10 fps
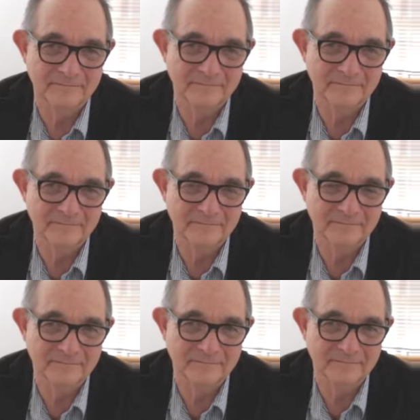
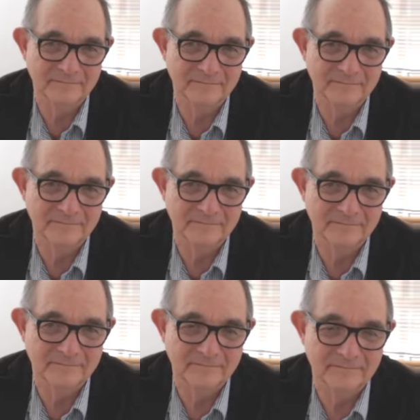
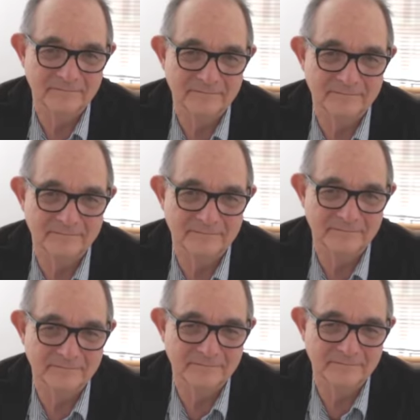
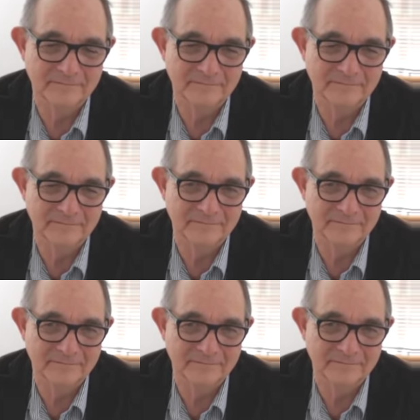
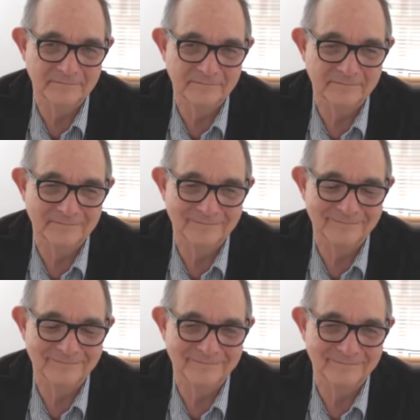
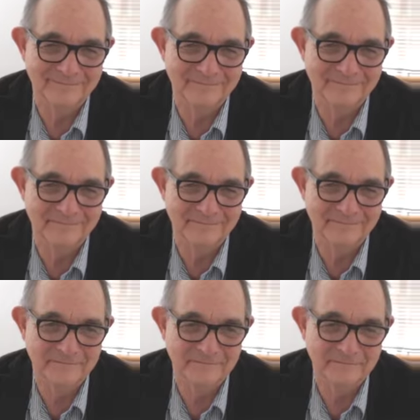
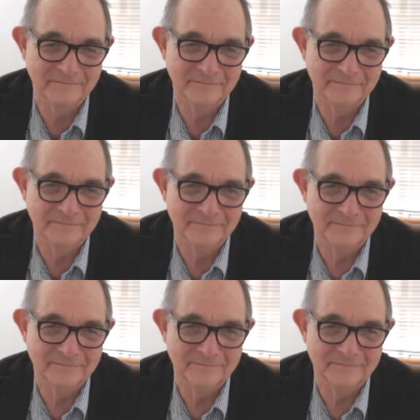
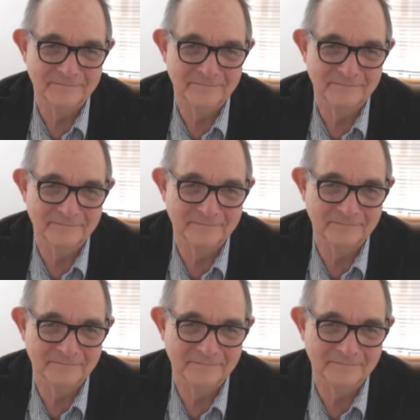No words are spoken by the person on screen.